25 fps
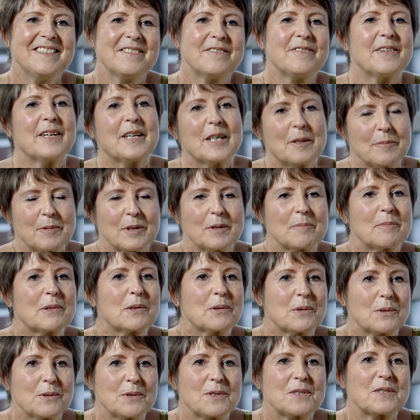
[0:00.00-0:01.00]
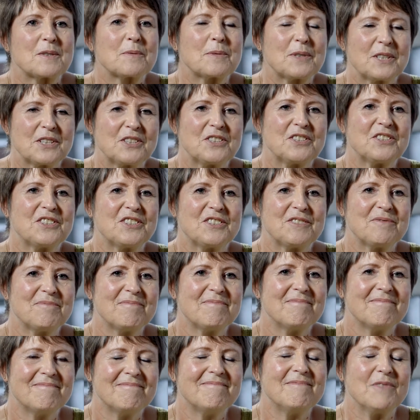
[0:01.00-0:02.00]
verbal blows, which
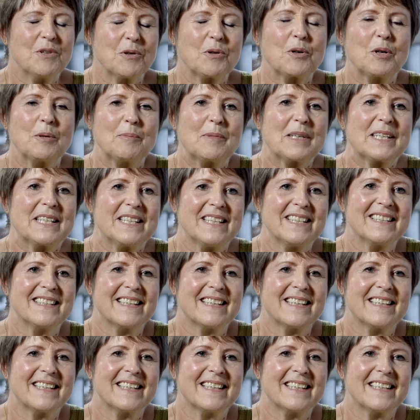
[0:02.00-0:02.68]
normally